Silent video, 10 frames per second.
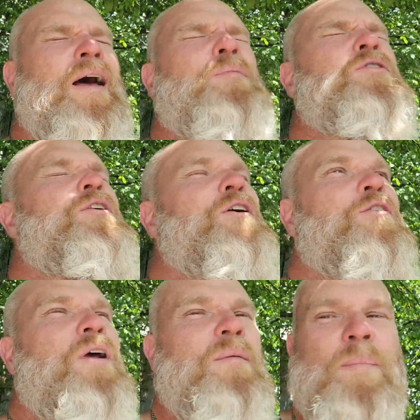Absolutely
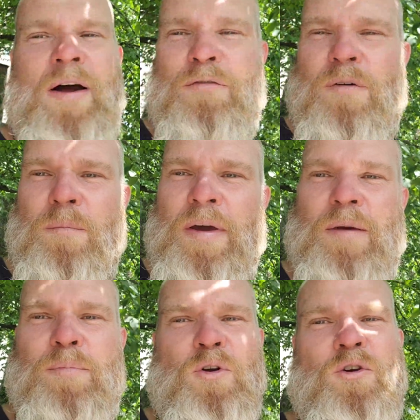incredible, apart from
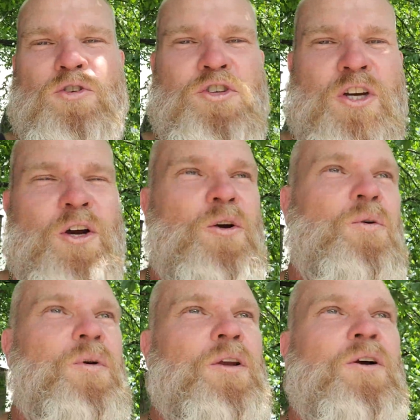being put on
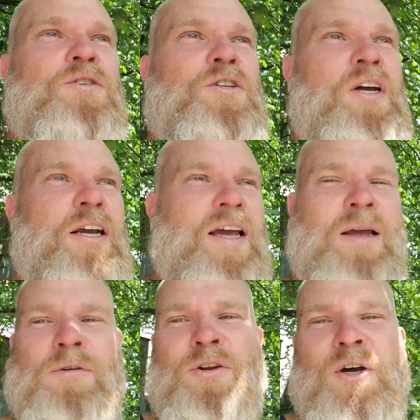show when you got to like
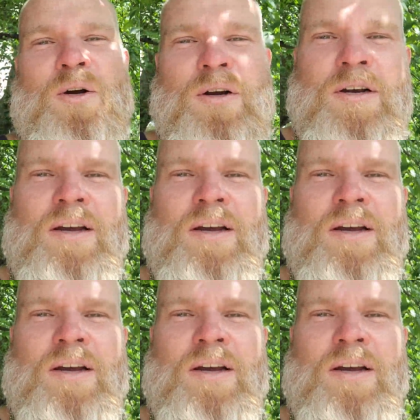Camden Lock.